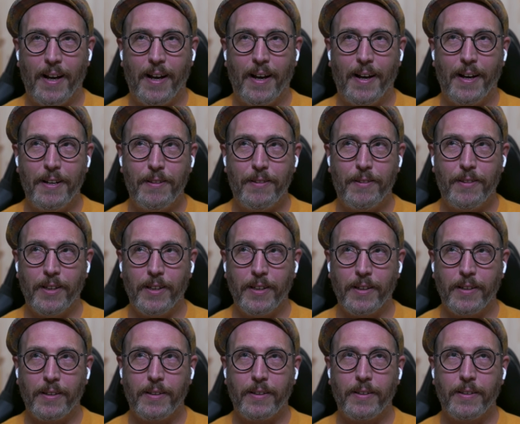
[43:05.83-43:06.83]
I
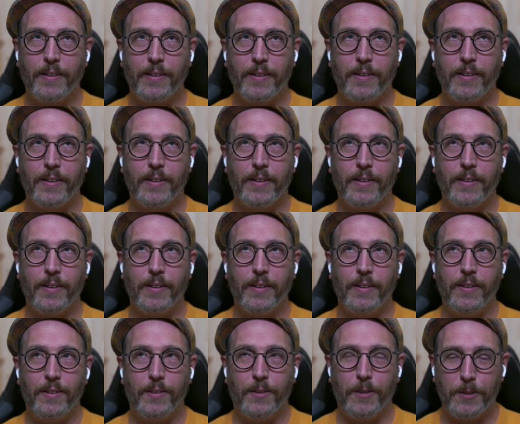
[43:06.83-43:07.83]
think
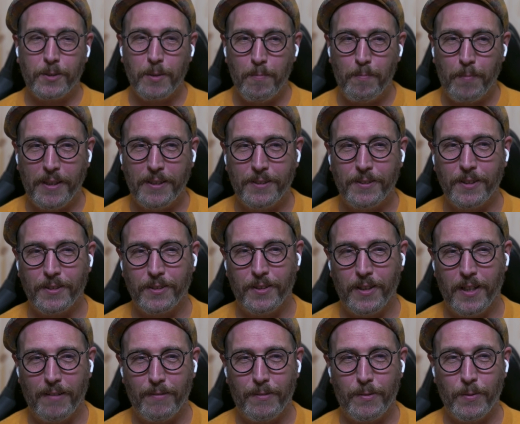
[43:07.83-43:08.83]
there's some basics
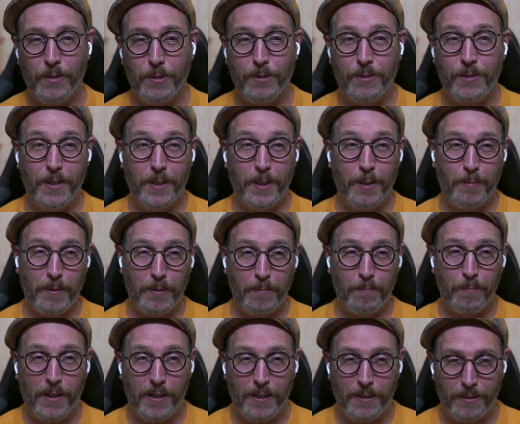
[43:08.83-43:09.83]
you have to understand
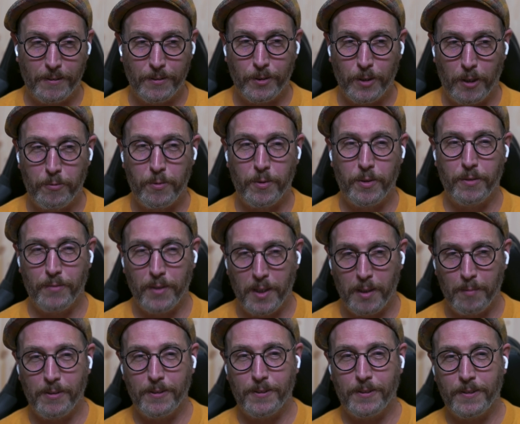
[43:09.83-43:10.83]
about modern software
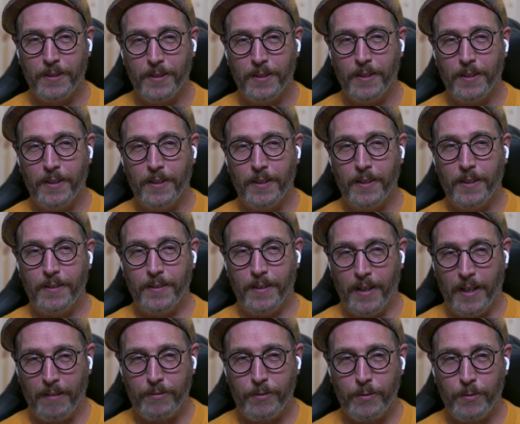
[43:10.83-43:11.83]
development. You
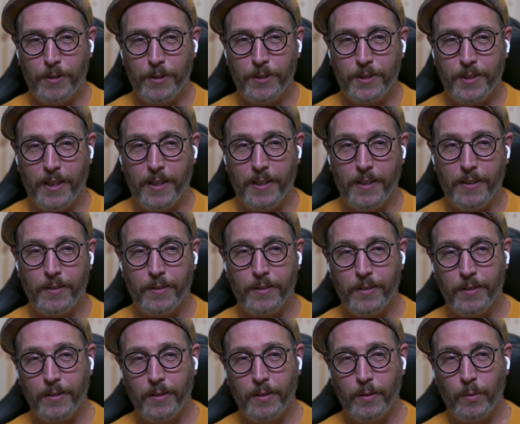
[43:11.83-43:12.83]
have to
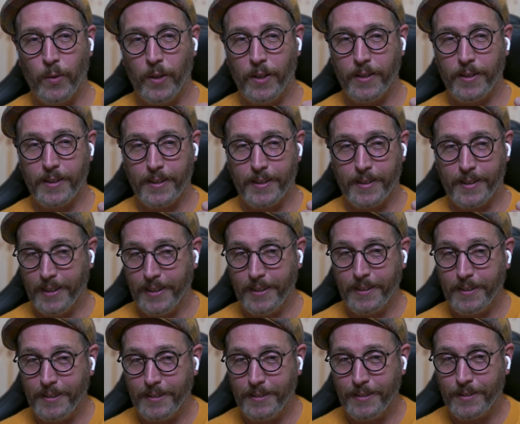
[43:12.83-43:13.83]
understand what
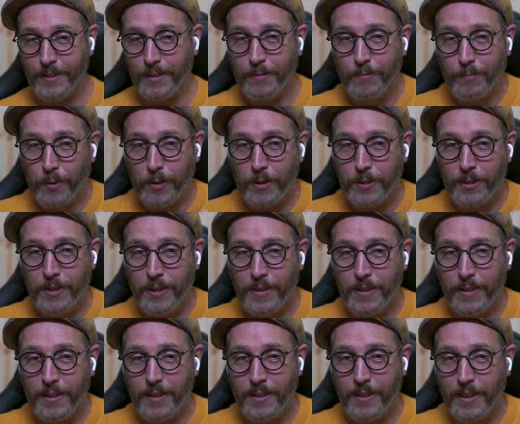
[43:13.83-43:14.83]
Git is.
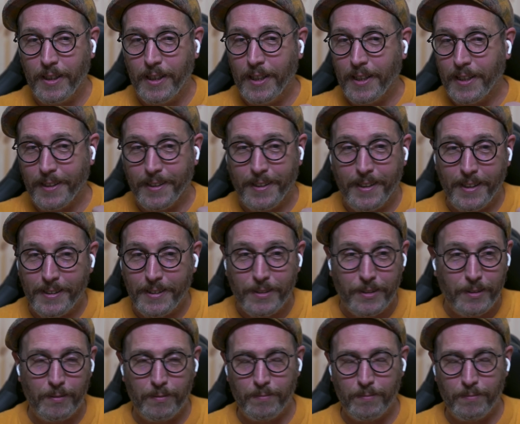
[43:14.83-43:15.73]
Unfortunately, it